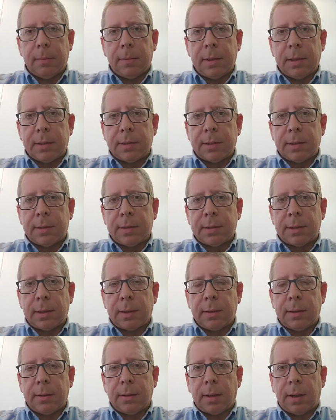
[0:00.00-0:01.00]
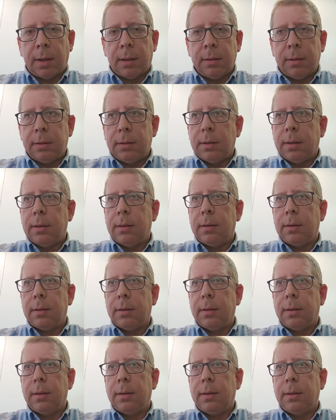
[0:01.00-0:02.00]
this is an
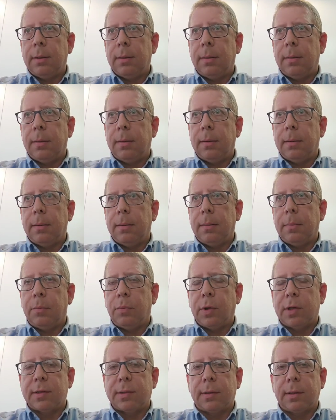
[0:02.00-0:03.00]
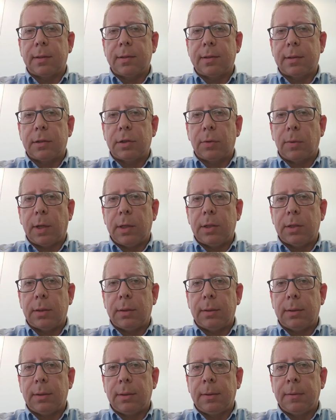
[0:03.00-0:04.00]
unprecedented
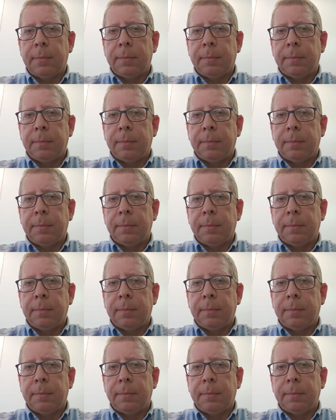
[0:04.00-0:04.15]
situation